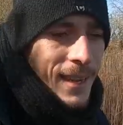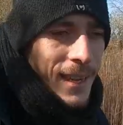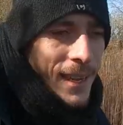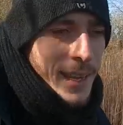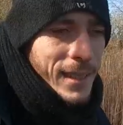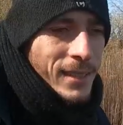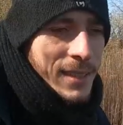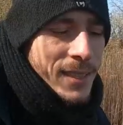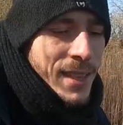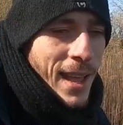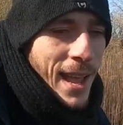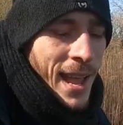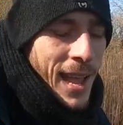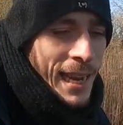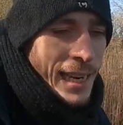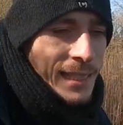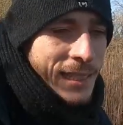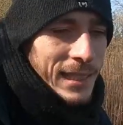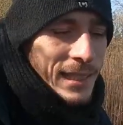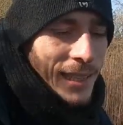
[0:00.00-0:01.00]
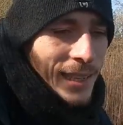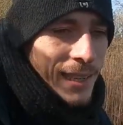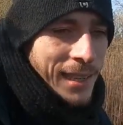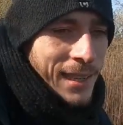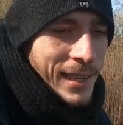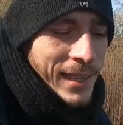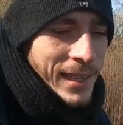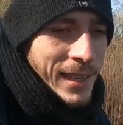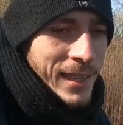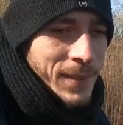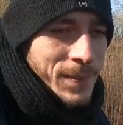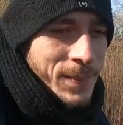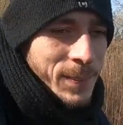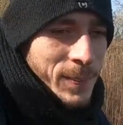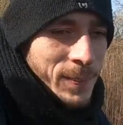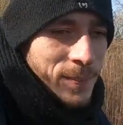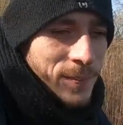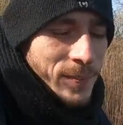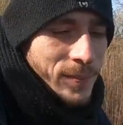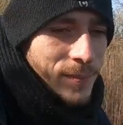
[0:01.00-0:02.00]
It's that.
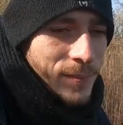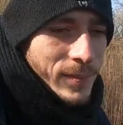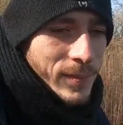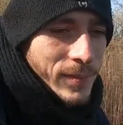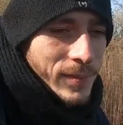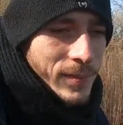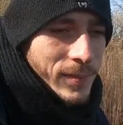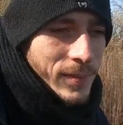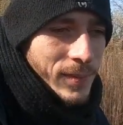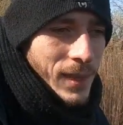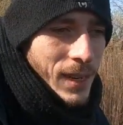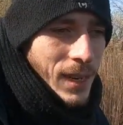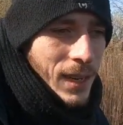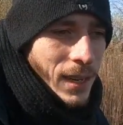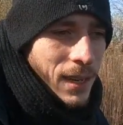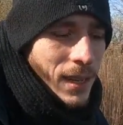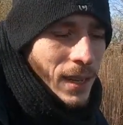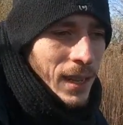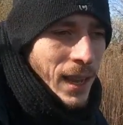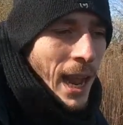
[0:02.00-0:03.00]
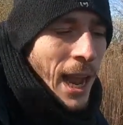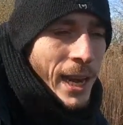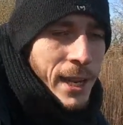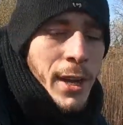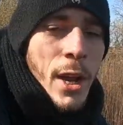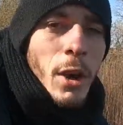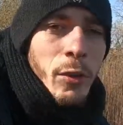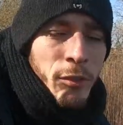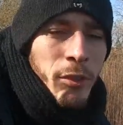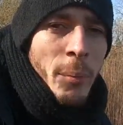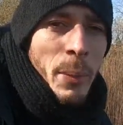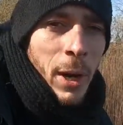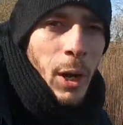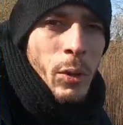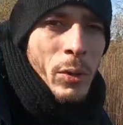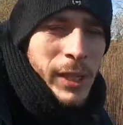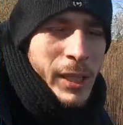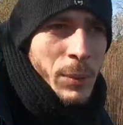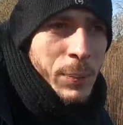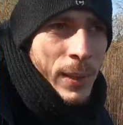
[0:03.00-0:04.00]
Um, I know from my
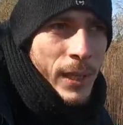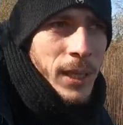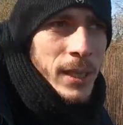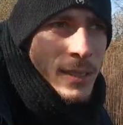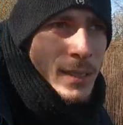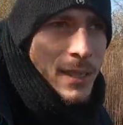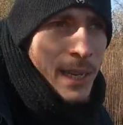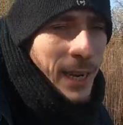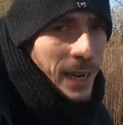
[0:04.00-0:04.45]
own experience,